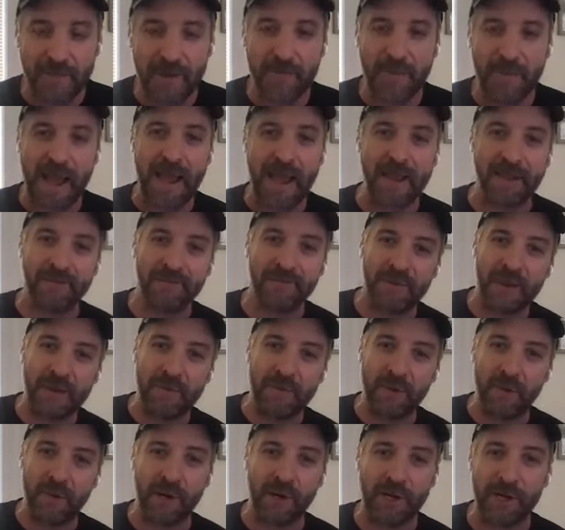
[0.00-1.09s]
coming back in
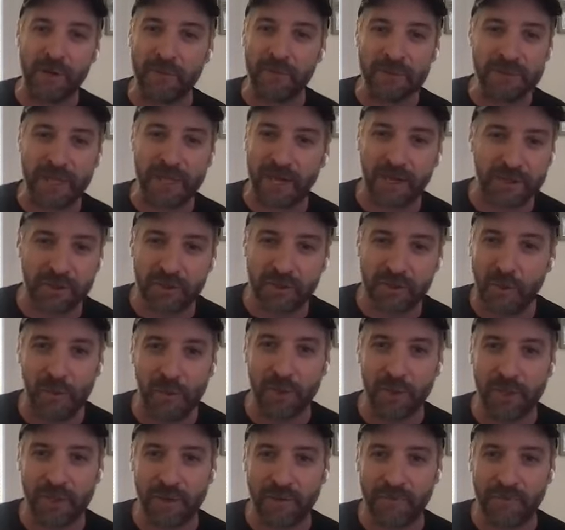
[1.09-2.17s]
February, it was like a
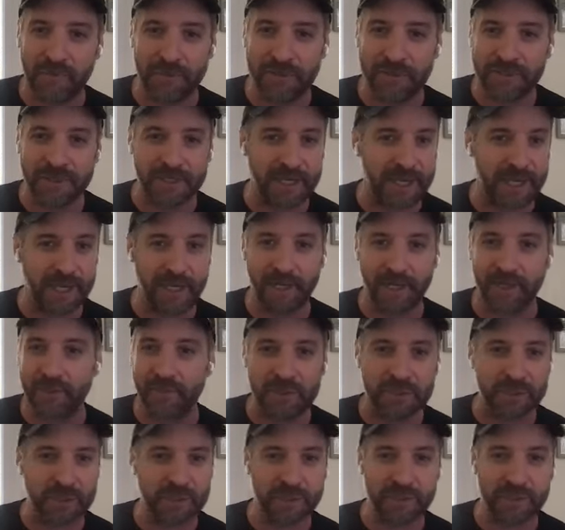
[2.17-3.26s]
totally different scene. It
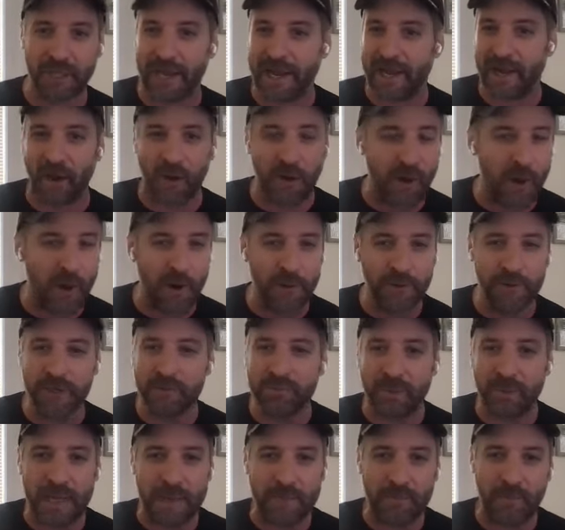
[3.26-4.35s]
was just like all
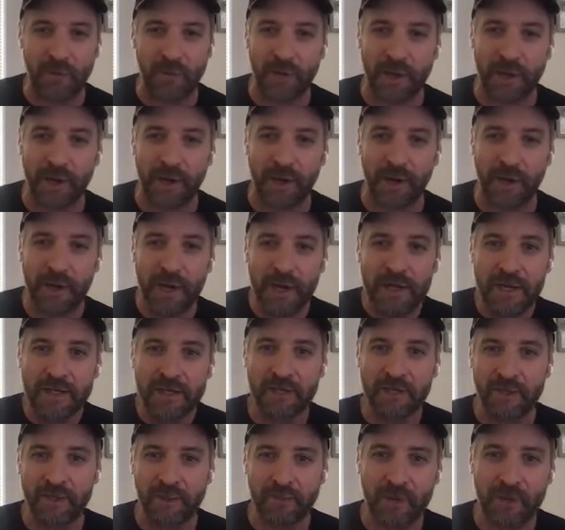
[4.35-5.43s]
these people there.
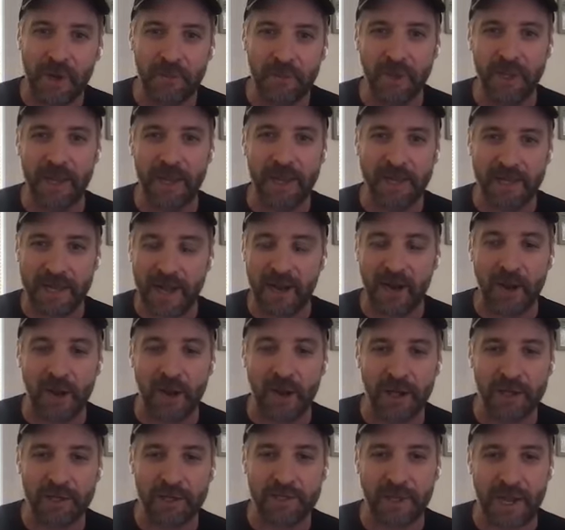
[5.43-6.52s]
So to be able to get that
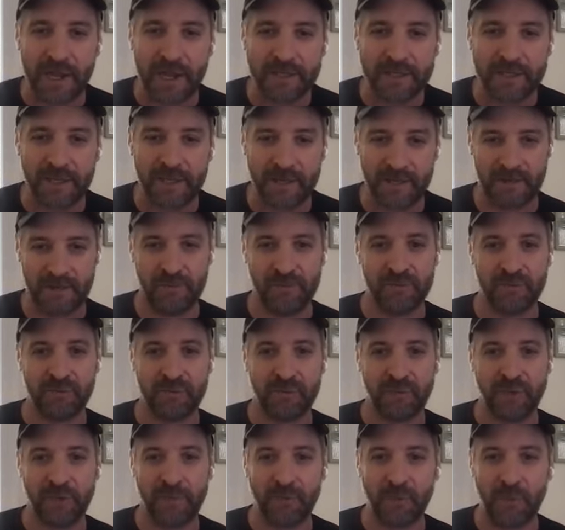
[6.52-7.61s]
contrast, I think was
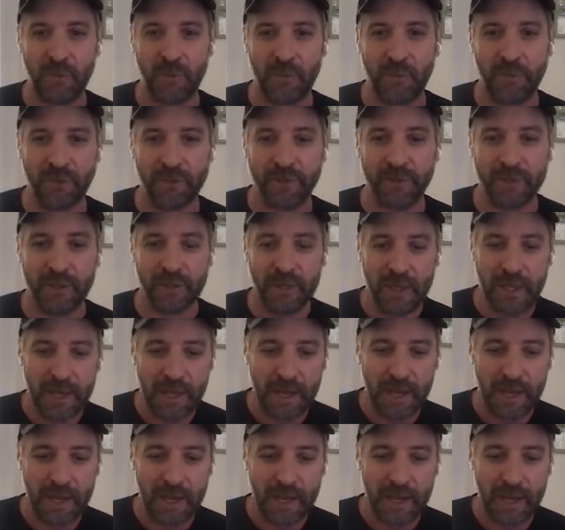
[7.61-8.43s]
really important.